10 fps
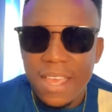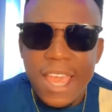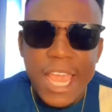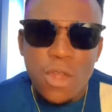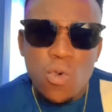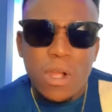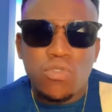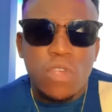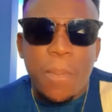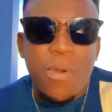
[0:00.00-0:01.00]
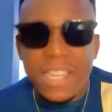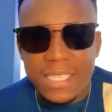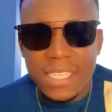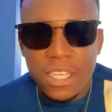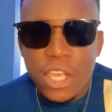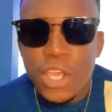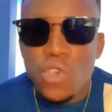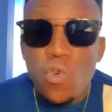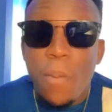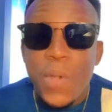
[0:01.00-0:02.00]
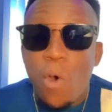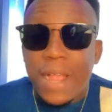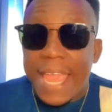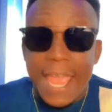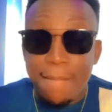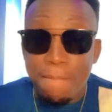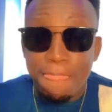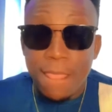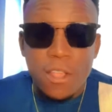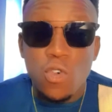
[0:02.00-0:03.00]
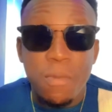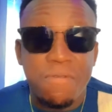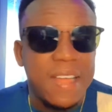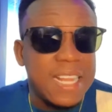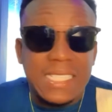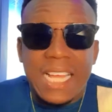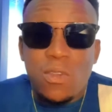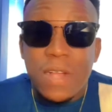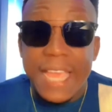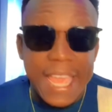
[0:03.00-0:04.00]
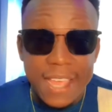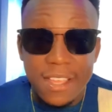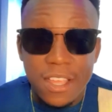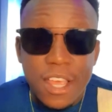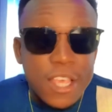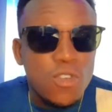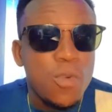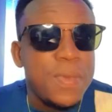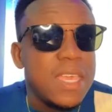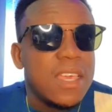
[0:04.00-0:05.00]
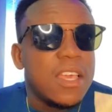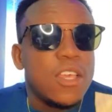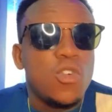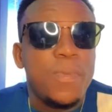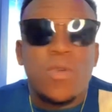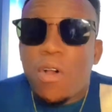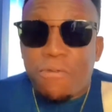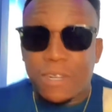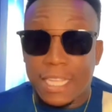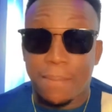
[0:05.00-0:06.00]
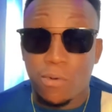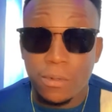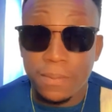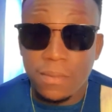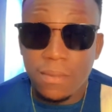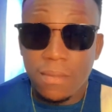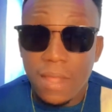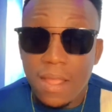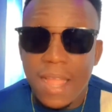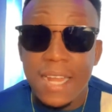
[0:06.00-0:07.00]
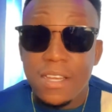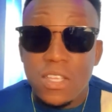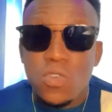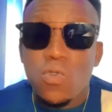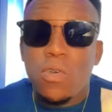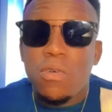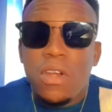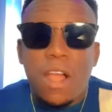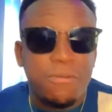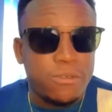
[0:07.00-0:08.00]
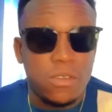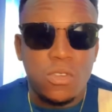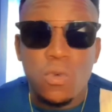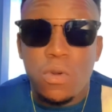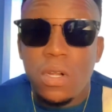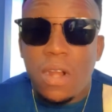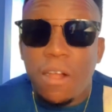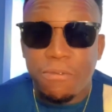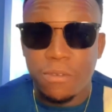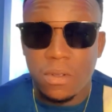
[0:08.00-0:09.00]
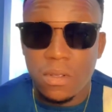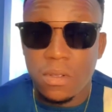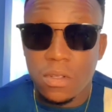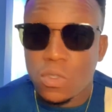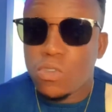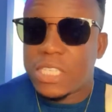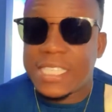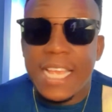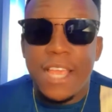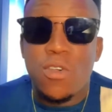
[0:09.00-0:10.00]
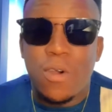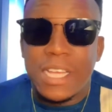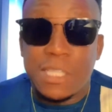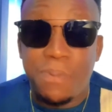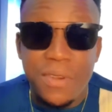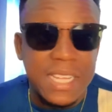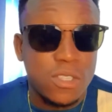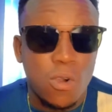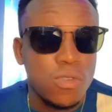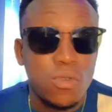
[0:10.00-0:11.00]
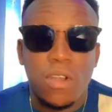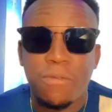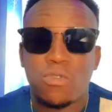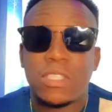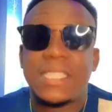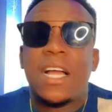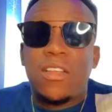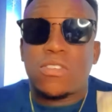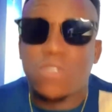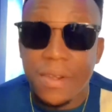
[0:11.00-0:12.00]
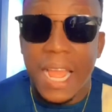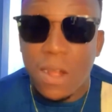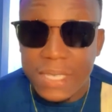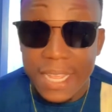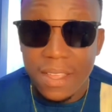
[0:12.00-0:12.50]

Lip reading: It will go to a point. You will be okay. You will be financially okay. You will be comfortable, and you will love to share your experience, or you will love to tell your story out there.